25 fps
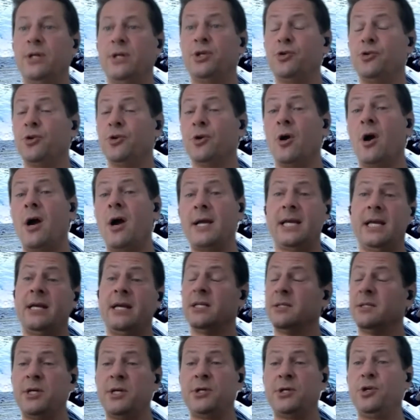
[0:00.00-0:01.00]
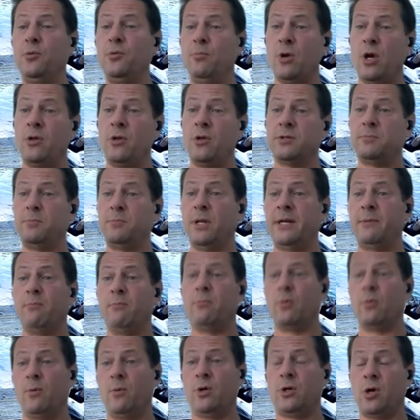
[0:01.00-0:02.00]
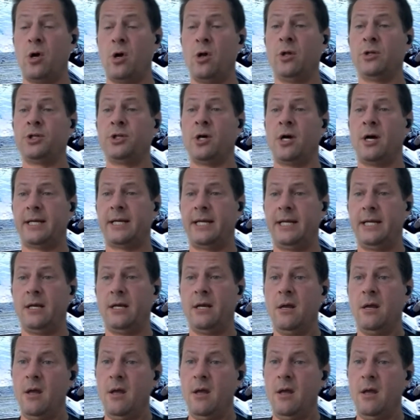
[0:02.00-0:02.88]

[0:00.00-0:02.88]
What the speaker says: junior hockey because my 2 brothers played college hockey.